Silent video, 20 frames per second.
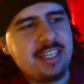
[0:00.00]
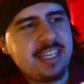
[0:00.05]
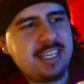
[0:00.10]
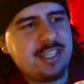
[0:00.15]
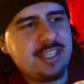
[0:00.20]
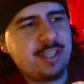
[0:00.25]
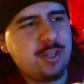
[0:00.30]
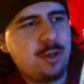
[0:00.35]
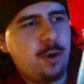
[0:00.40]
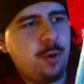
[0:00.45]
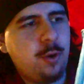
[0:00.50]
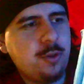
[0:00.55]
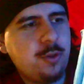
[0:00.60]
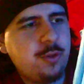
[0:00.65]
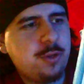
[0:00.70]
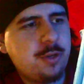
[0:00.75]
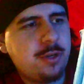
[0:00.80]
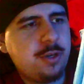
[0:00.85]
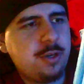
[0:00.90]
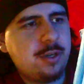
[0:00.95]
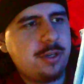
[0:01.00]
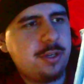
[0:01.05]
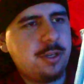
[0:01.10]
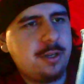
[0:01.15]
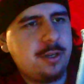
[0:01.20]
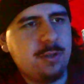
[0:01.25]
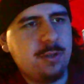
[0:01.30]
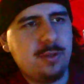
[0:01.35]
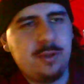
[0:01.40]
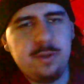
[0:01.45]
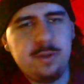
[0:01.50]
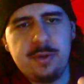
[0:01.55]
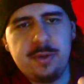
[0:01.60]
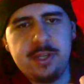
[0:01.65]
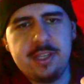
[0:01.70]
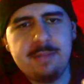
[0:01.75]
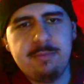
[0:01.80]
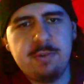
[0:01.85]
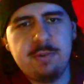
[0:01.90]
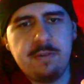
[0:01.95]
He's an older, you know, dude
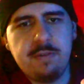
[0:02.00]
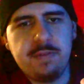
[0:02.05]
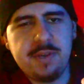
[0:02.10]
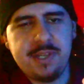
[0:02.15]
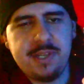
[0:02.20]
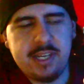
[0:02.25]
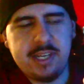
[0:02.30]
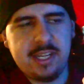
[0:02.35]
in the movie,